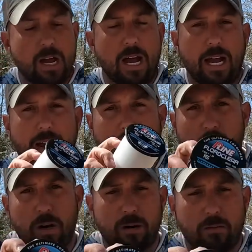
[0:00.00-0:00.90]
I have
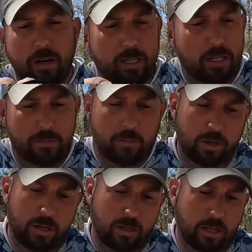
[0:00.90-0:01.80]
one of them rigged up
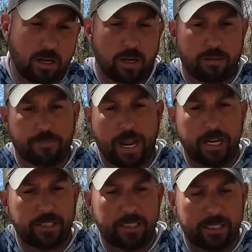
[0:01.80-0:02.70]
with
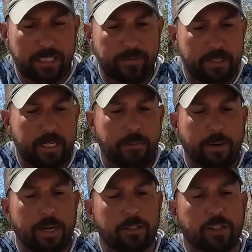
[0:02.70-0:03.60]
actually the
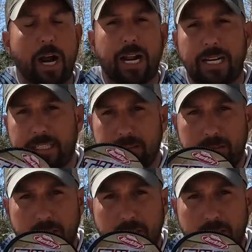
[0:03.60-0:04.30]
17-pound Trilene,